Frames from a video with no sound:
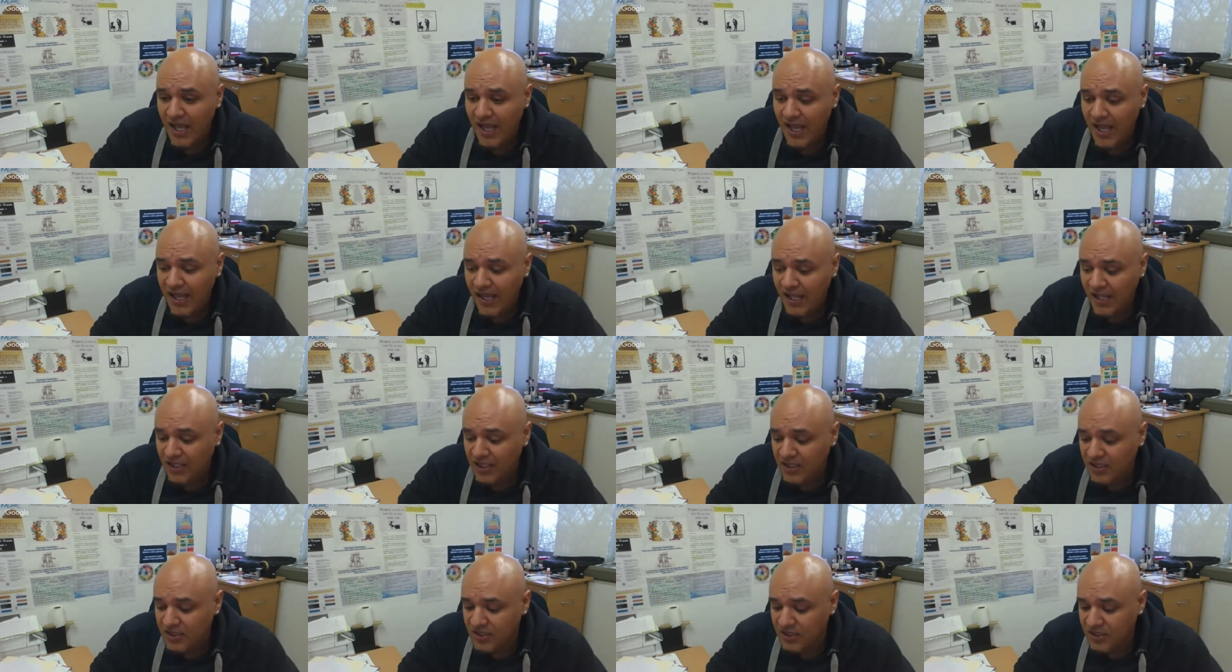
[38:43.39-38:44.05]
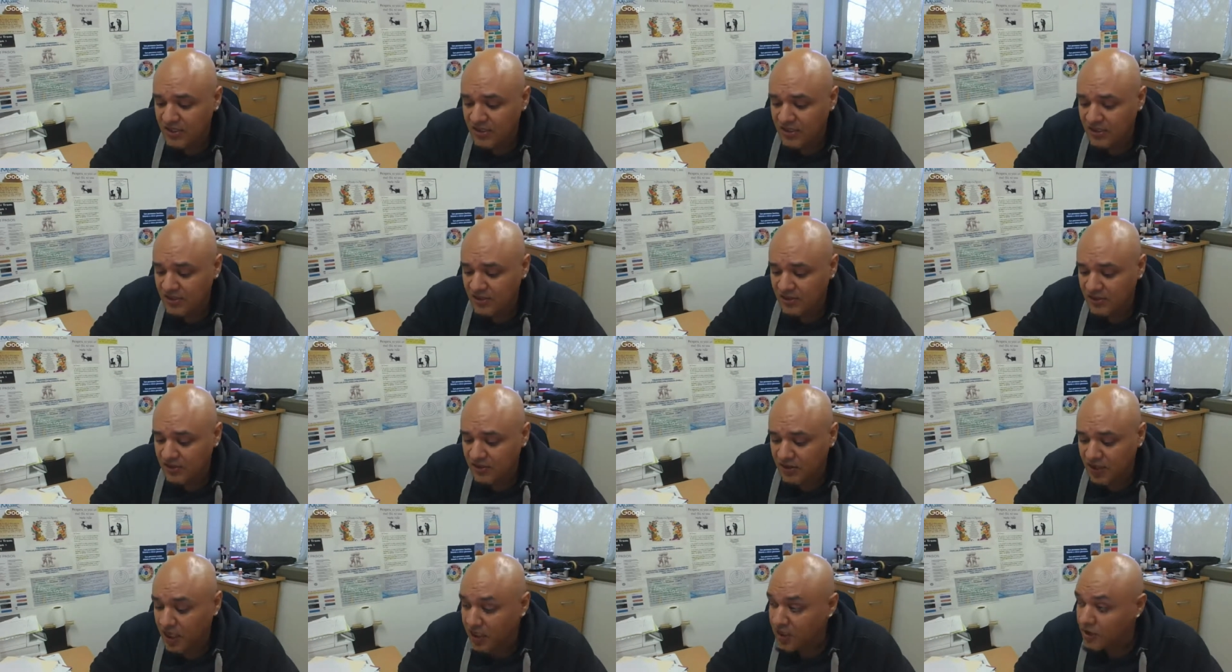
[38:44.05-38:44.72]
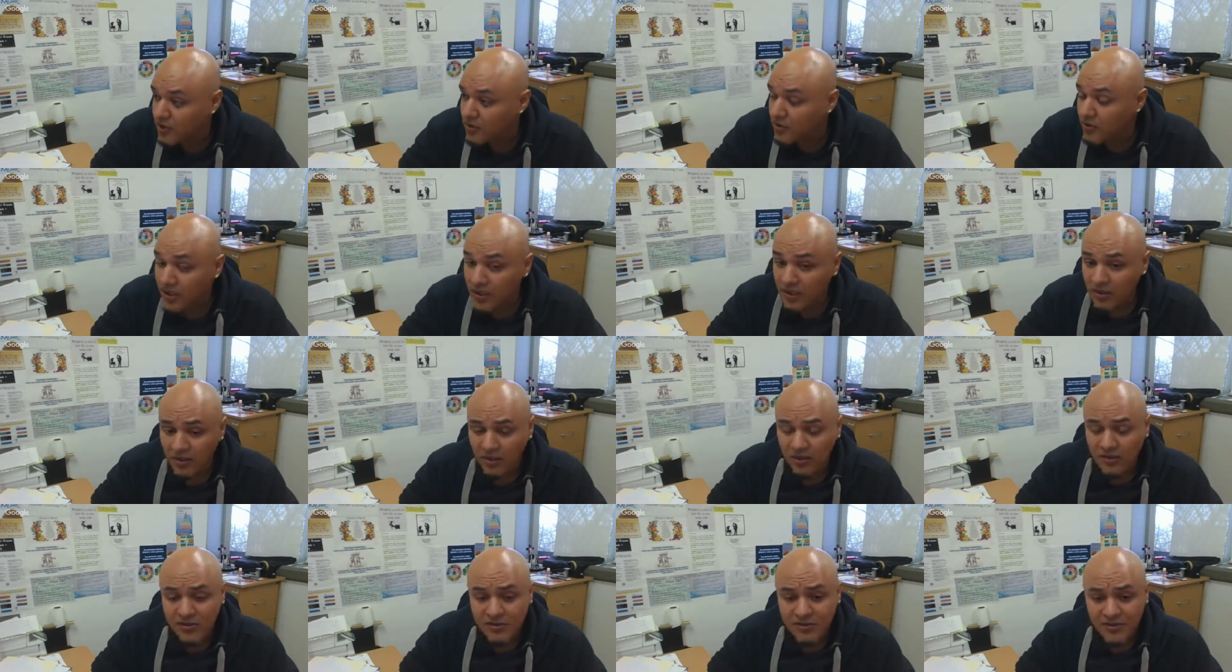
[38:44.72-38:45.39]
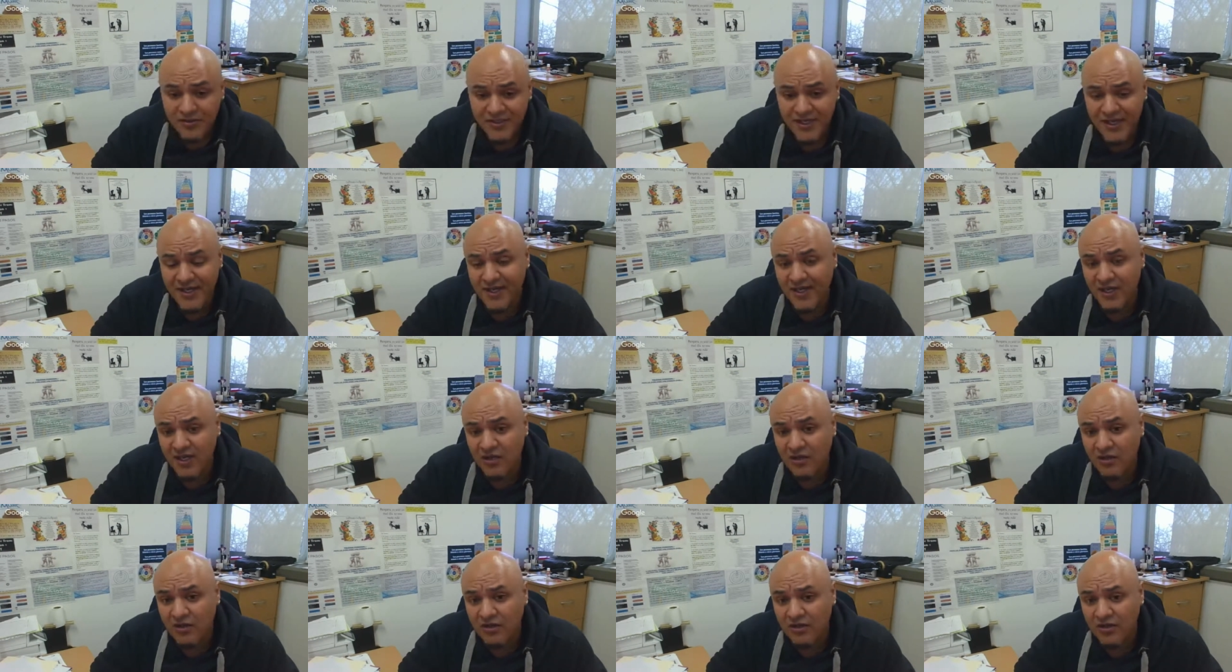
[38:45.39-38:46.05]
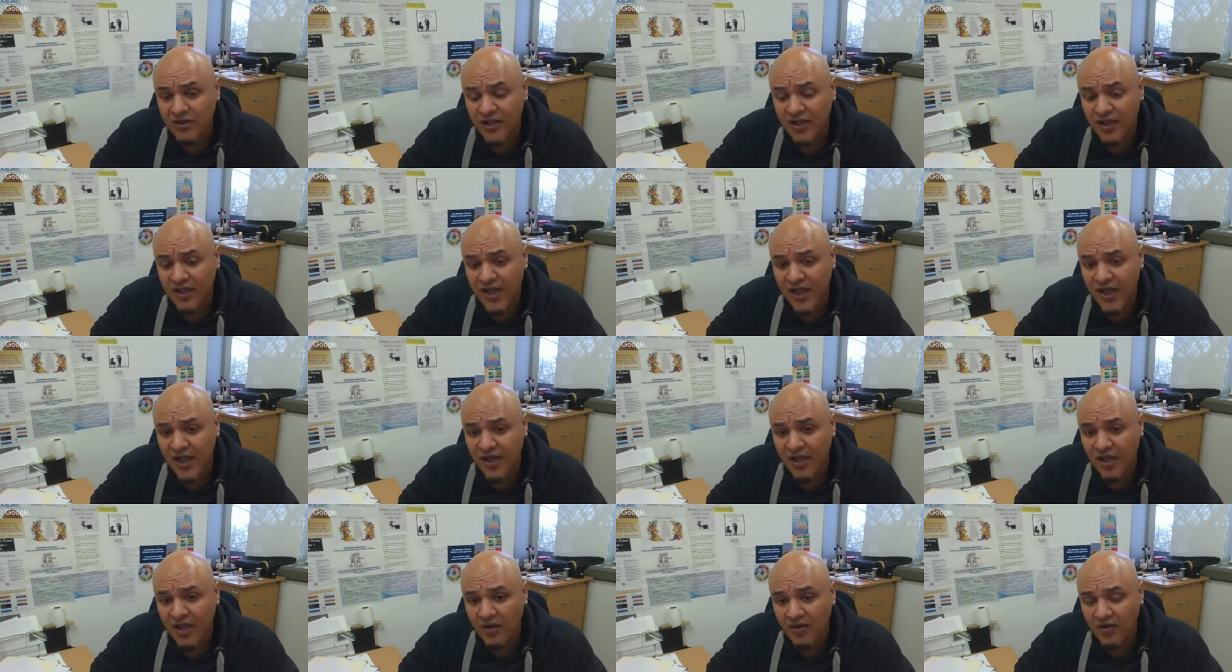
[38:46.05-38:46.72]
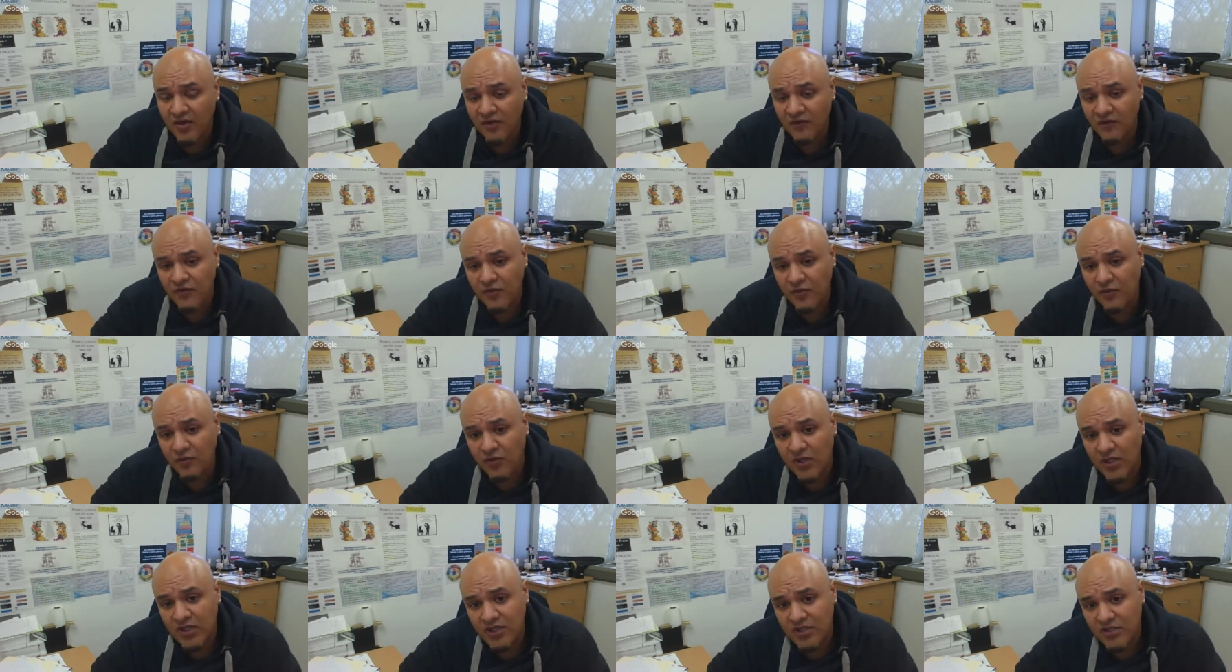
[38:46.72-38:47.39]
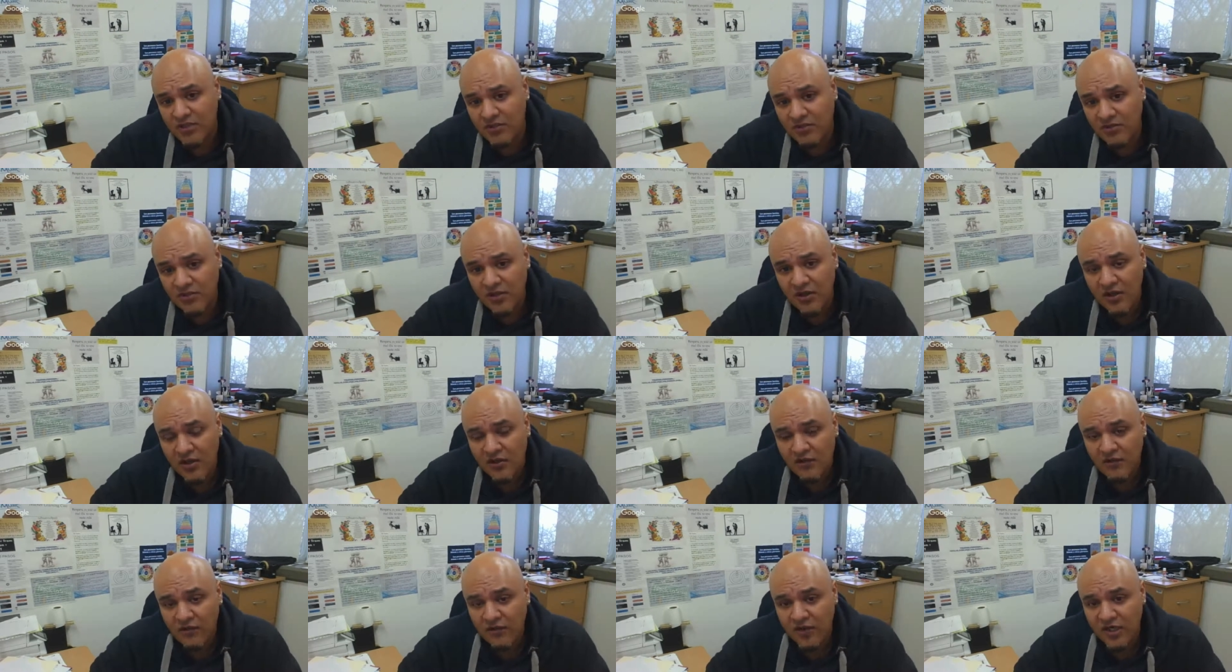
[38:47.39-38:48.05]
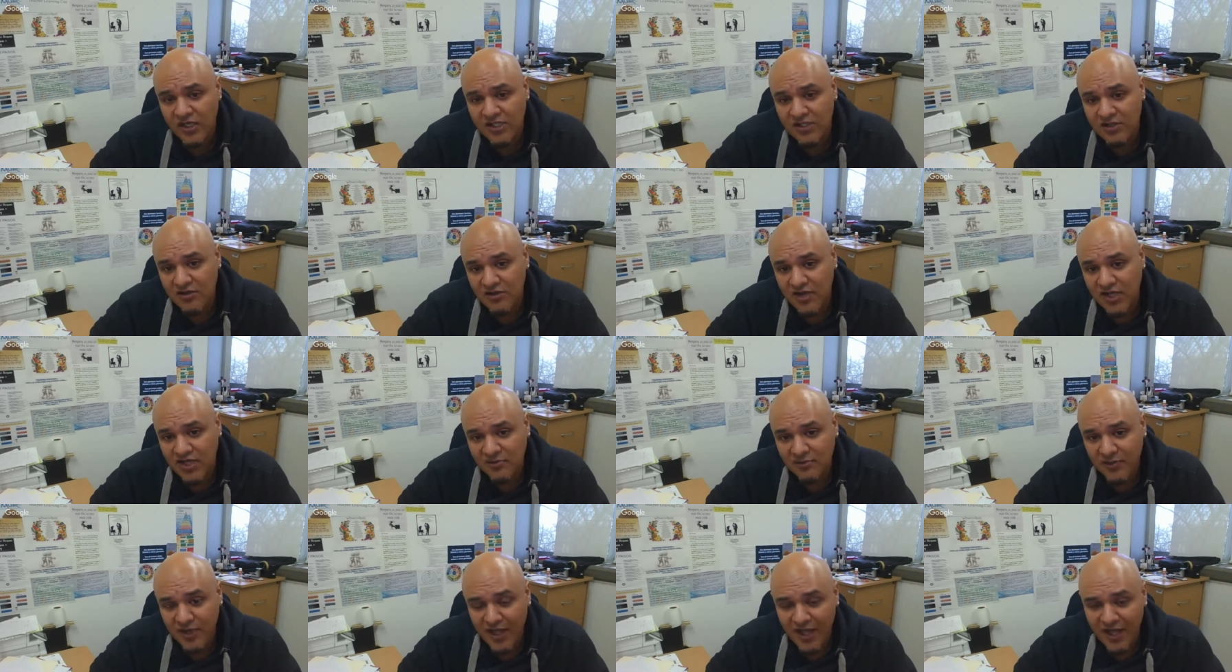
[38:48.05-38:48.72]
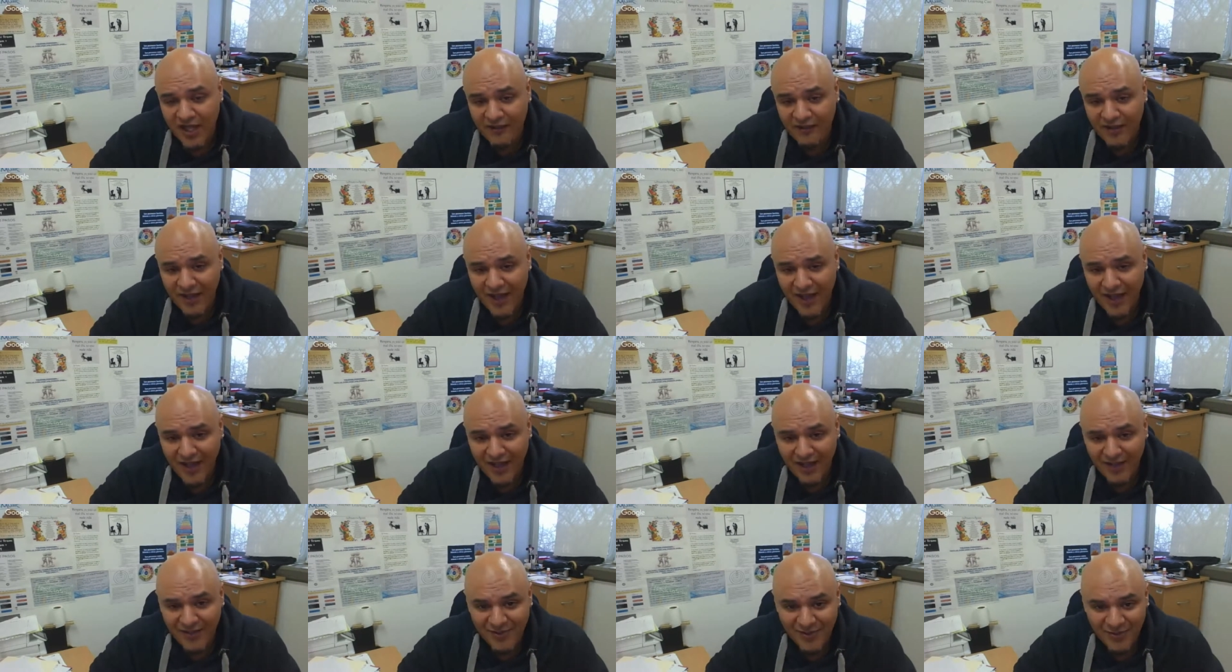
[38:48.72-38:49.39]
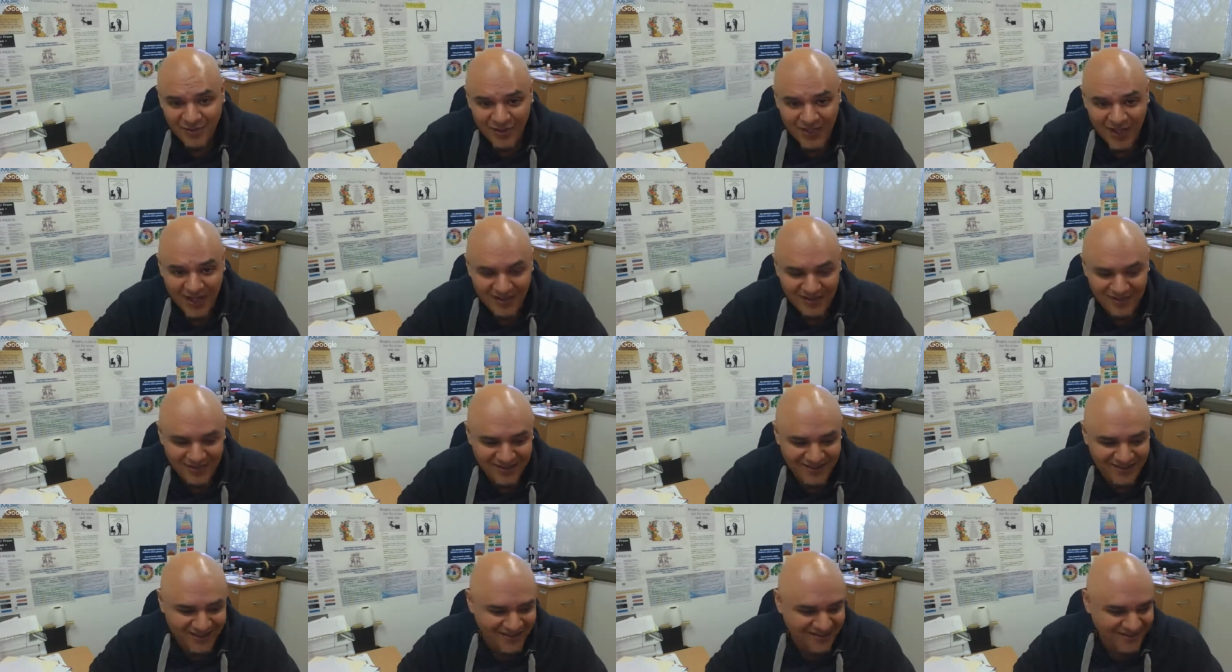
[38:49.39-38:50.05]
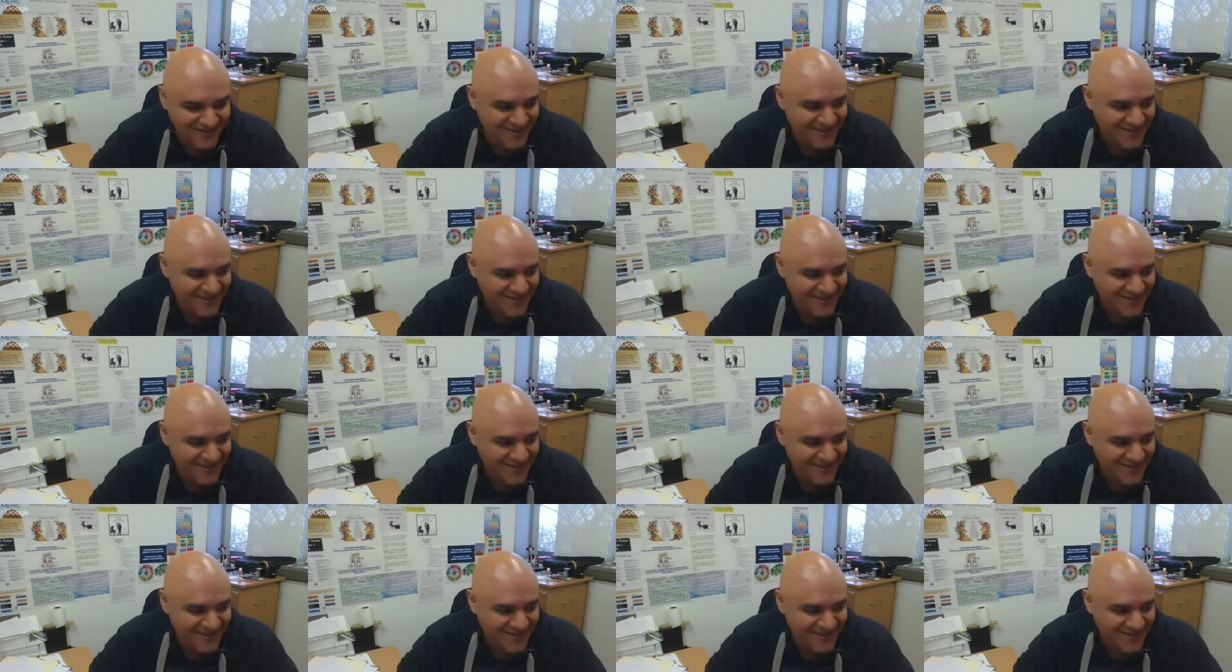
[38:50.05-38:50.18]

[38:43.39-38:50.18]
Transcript: And, uh, and you can also tag along the Hangout if you want to, for as long as we have Hangouts with us.